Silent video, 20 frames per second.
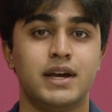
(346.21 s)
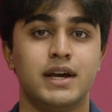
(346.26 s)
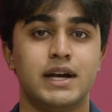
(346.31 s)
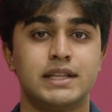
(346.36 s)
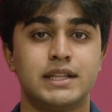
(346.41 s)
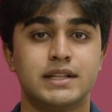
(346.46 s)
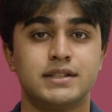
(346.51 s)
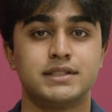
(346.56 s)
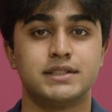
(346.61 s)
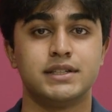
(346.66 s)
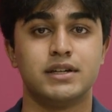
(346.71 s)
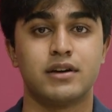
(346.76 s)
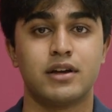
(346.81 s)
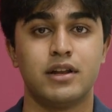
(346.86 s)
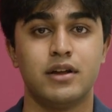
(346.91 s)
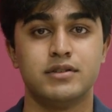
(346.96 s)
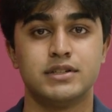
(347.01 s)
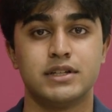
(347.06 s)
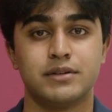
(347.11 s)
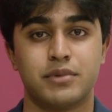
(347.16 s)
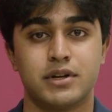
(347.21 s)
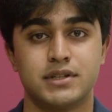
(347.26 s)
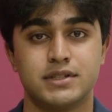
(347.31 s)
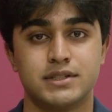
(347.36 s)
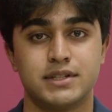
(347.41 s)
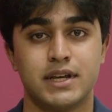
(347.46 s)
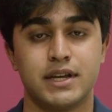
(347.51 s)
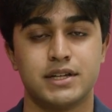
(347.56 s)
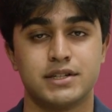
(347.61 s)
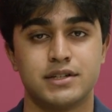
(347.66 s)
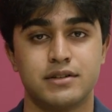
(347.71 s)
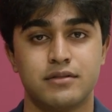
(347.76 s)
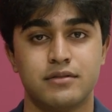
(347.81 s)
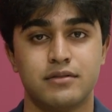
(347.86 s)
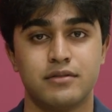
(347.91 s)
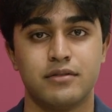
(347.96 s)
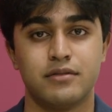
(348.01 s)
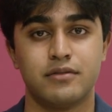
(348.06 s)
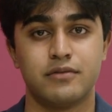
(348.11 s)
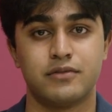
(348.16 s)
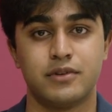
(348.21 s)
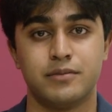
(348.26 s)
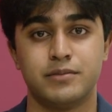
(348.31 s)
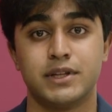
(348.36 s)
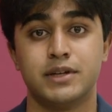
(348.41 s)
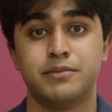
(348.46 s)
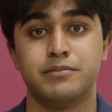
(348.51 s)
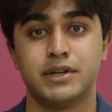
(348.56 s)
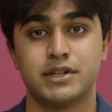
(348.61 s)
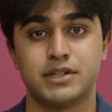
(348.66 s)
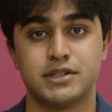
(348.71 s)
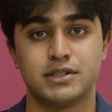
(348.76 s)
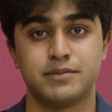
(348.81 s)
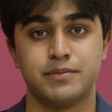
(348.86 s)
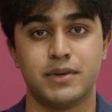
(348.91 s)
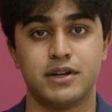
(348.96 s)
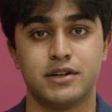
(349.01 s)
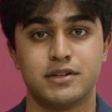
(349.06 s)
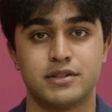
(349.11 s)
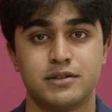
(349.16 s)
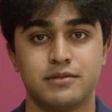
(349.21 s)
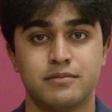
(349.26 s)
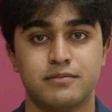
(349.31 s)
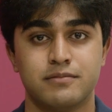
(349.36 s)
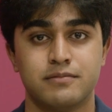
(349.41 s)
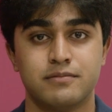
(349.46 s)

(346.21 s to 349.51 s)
and then see our closing presentation from the admissions manager.